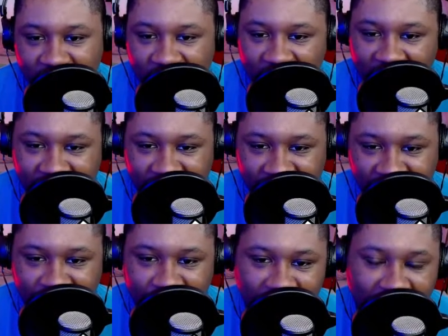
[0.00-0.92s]
I like her,
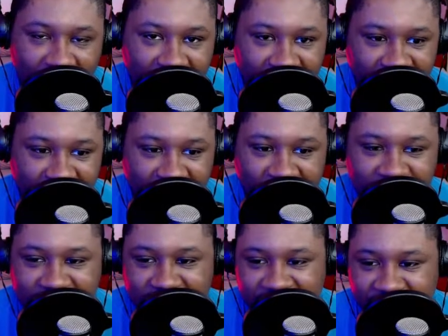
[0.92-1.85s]
but again,
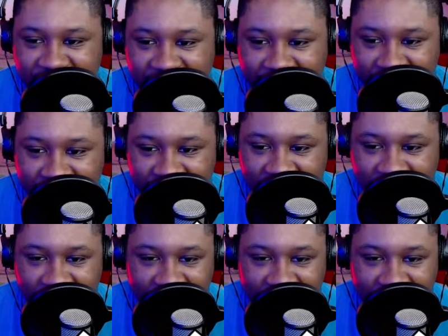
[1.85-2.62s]
she needs to be built a